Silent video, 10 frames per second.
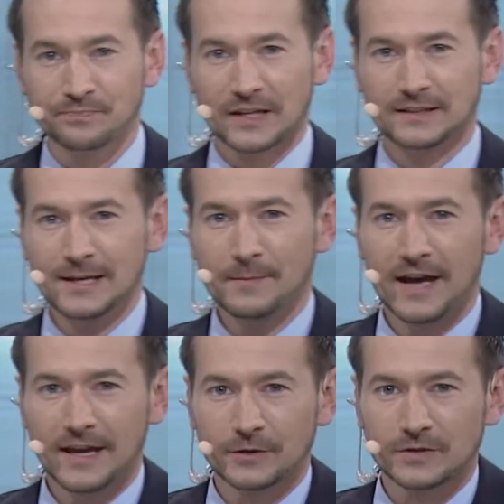People
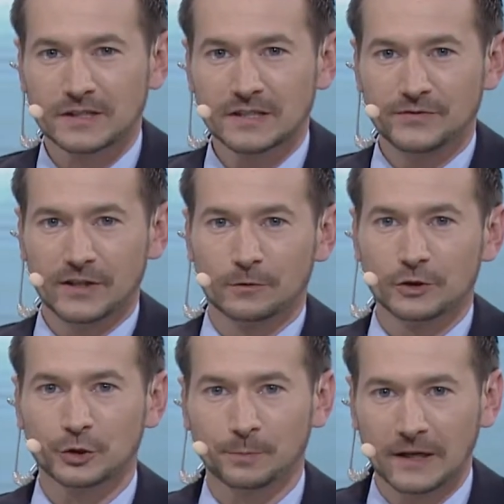often say that
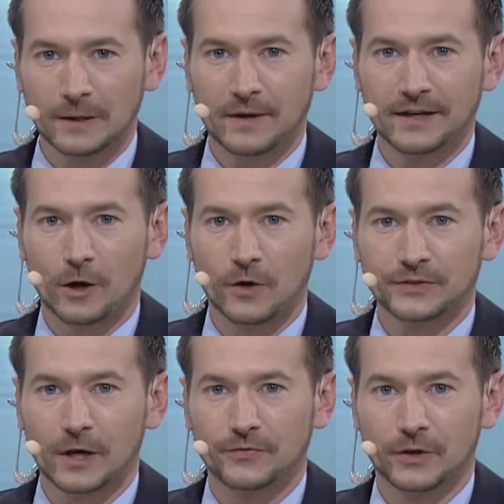Industry 4.0 is
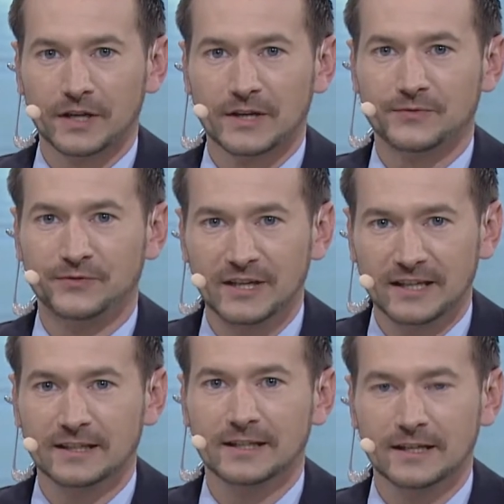the fourth
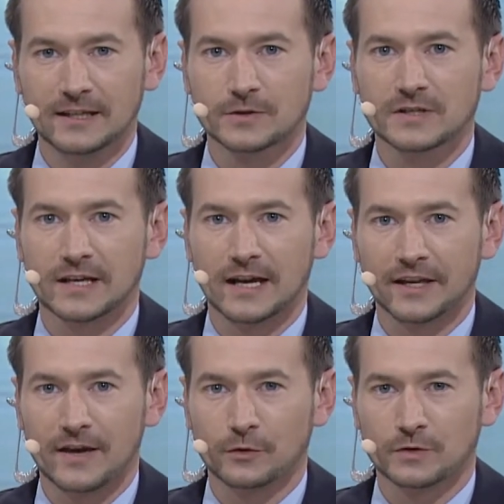industrial revolution, but
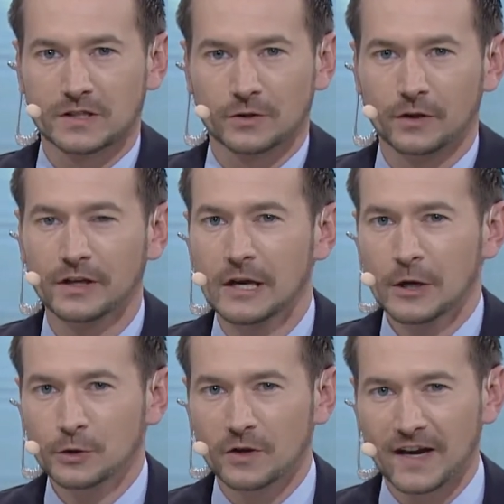what does this term
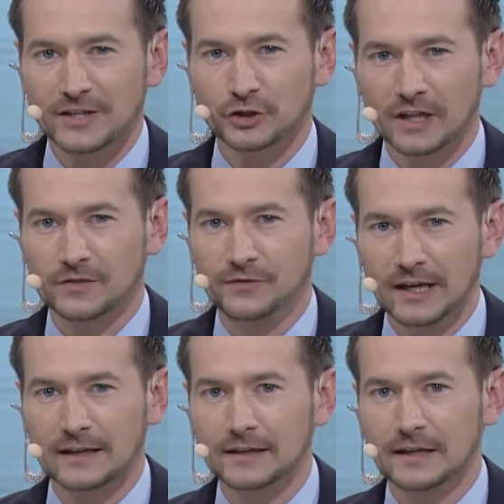really mean?
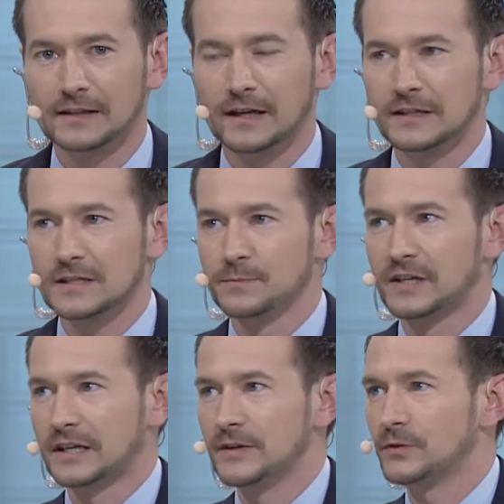And I'd like to put this
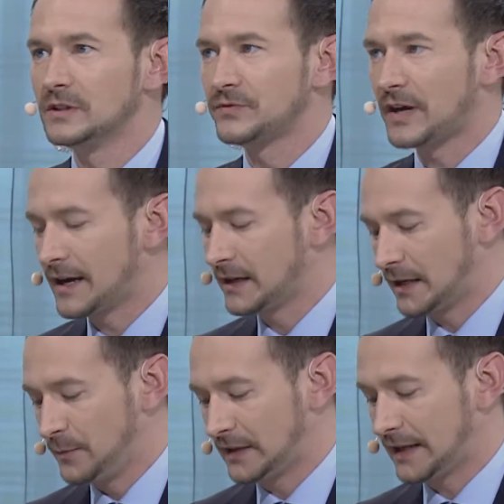question to you, Mr.
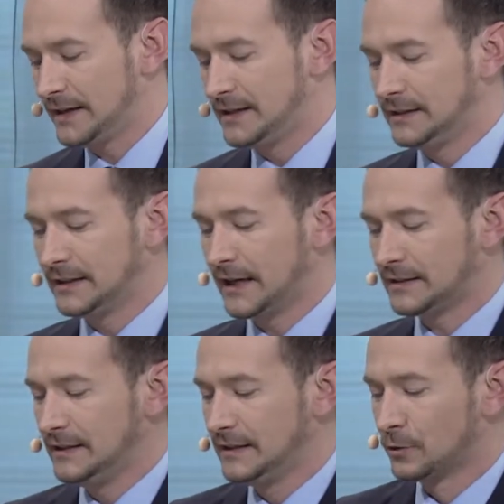
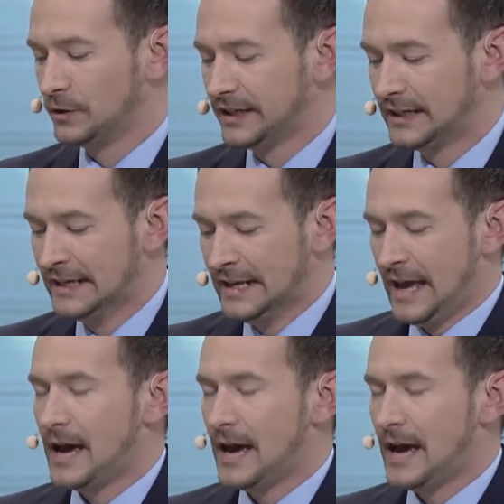Papenfort. What does Industry